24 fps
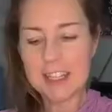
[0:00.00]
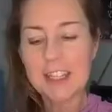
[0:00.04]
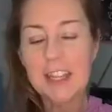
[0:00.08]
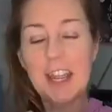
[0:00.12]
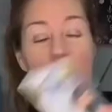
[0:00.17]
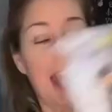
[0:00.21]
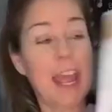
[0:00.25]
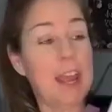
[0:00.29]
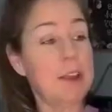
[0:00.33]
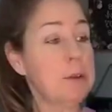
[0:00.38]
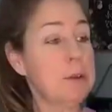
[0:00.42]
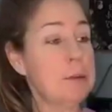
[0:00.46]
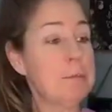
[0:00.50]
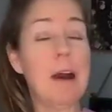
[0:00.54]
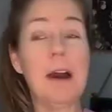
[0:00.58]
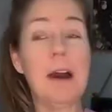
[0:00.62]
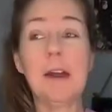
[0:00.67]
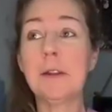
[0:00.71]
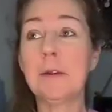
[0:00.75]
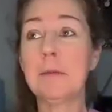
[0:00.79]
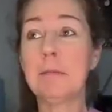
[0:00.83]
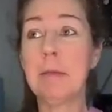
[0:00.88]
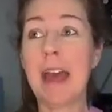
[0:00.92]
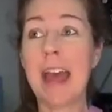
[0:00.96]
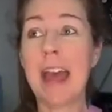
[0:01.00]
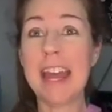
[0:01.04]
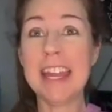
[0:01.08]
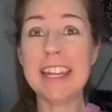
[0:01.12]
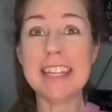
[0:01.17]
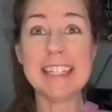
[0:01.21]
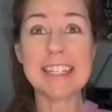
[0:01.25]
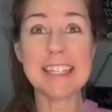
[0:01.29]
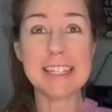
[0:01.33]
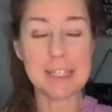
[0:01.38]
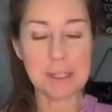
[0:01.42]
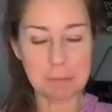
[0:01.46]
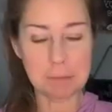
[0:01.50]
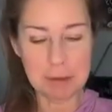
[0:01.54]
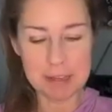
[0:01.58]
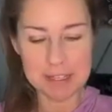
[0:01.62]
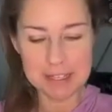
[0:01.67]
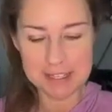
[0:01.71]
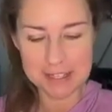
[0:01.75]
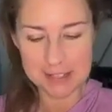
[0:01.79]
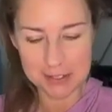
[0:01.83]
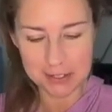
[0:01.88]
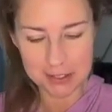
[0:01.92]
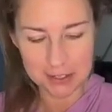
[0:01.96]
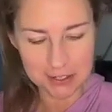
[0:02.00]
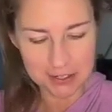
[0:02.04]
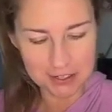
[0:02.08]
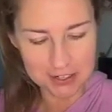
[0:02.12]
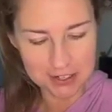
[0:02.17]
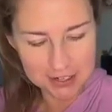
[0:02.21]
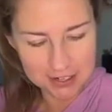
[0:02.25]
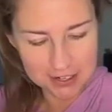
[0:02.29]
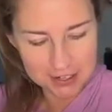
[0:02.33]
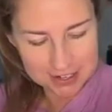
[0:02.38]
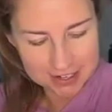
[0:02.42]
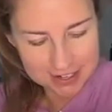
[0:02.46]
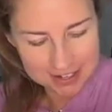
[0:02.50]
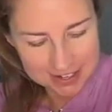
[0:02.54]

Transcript: it. It's a Harry Potter Pez dispenser